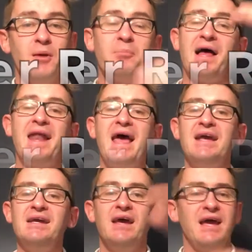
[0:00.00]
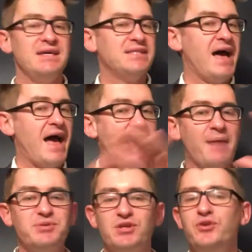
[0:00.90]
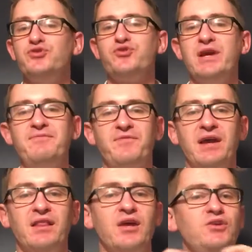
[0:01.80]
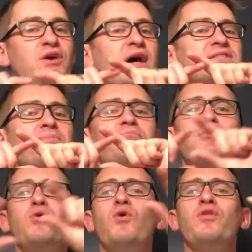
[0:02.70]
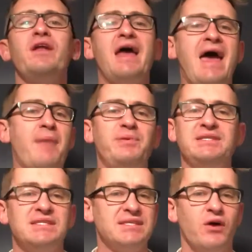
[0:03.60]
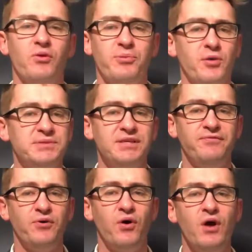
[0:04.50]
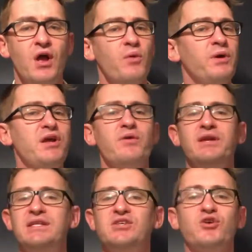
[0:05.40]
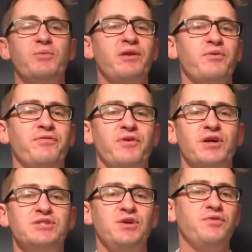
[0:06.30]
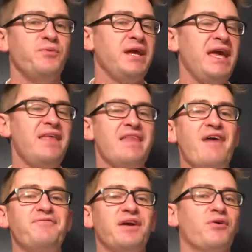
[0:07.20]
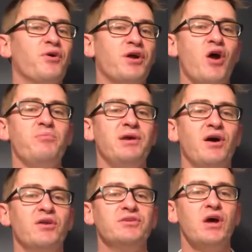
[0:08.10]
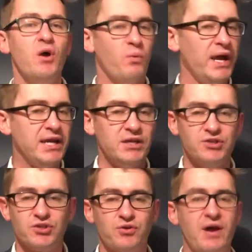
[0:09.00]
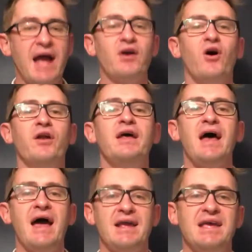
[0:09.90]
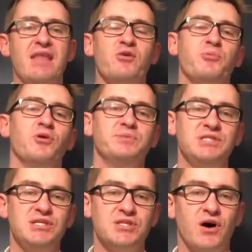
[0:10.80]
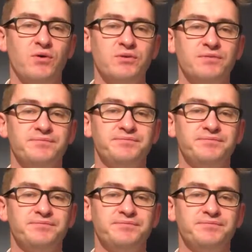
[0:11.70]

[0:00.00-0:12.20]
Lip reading: Plan A is that absolute dream figure that you guys are more than happy to sell the property for. We don't need to come in and refer to you. If we hit that figure or go beyond, we can just crack on and get the property sold.